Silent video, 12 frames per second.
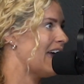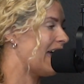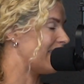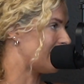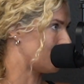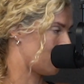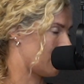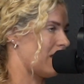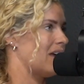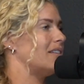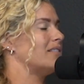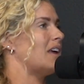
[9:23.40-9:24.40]
And then when
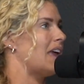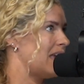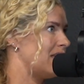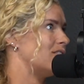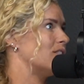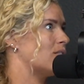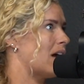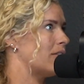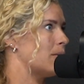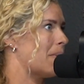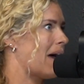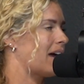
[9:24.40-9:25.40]
I hit the
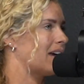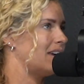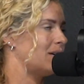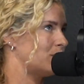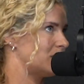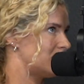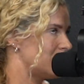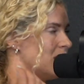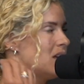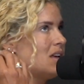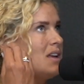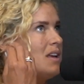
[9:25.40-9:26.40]
ground, it was
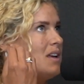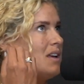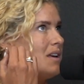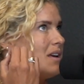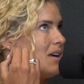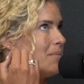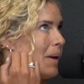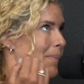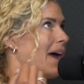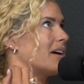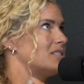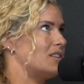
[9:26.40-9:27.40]
my
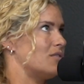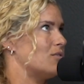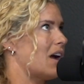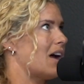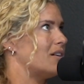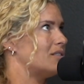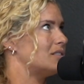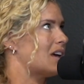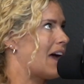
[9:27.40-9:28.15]
back to the ground.